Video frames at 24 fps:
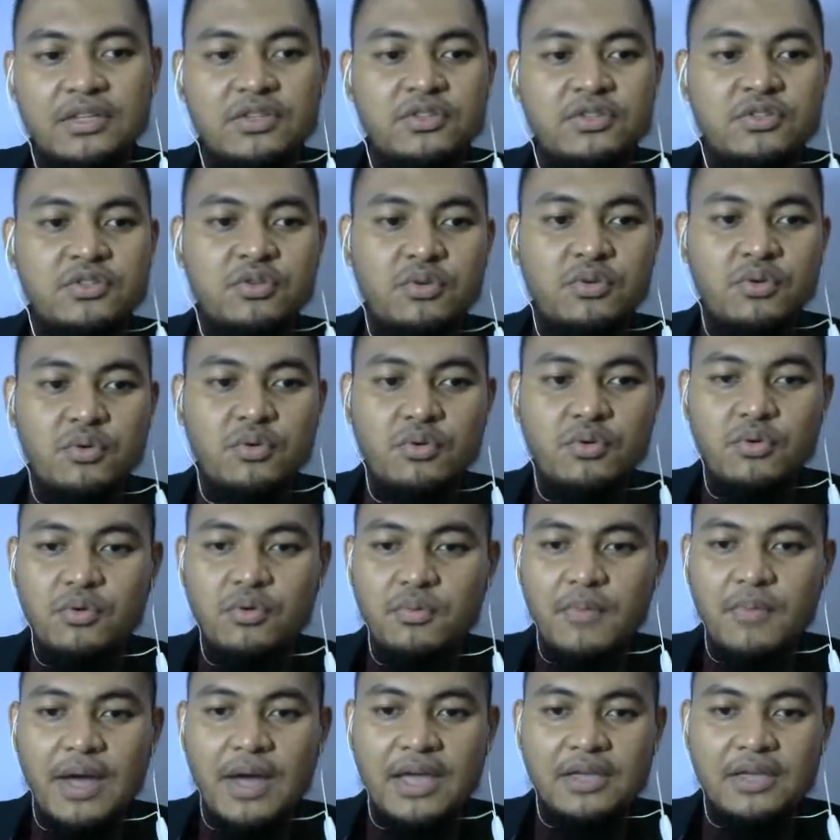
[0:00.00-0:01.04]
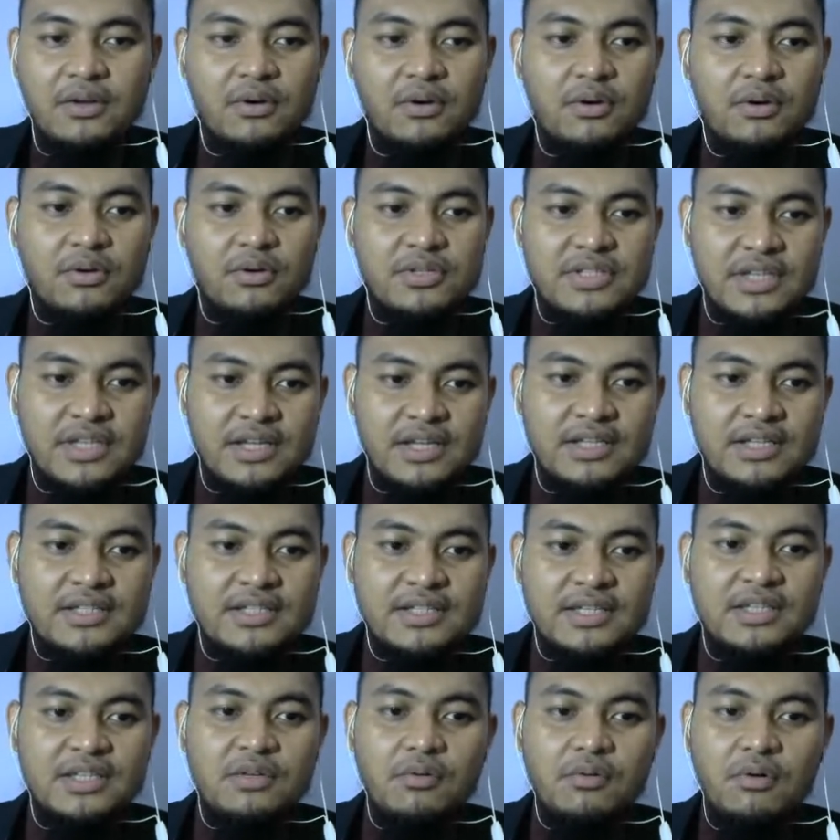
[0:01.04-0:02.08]
two major oceans
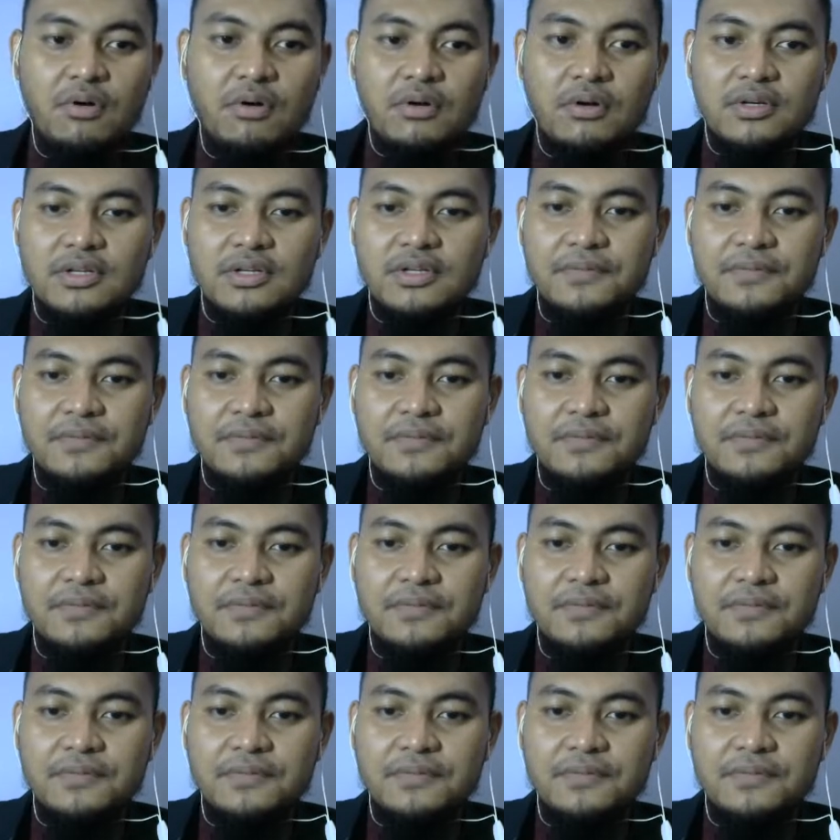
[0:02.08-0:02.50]
in the world,